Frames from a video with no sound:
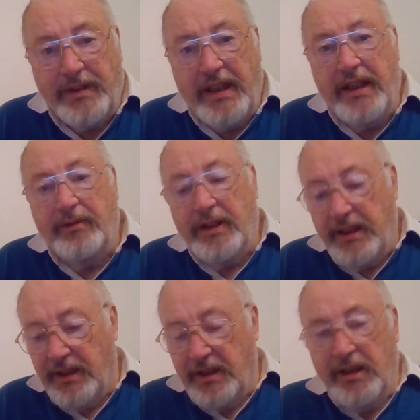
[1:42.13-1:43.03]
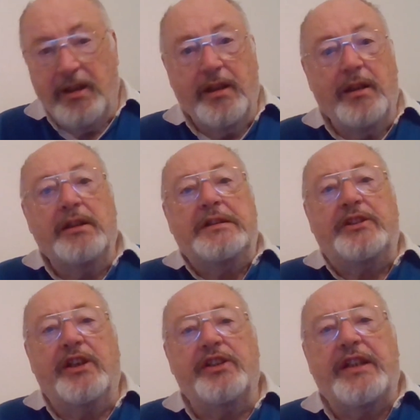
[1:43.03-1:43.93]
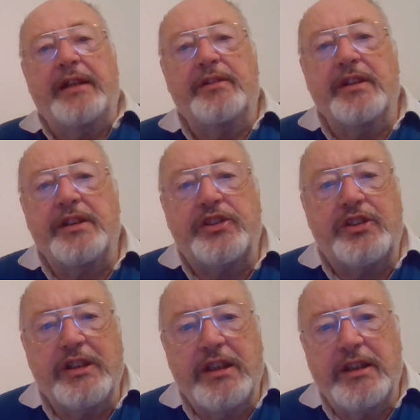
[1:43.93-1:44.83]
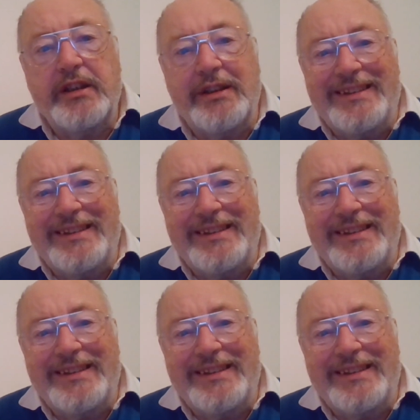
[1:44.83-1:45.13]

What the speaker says: Anyway, turns out that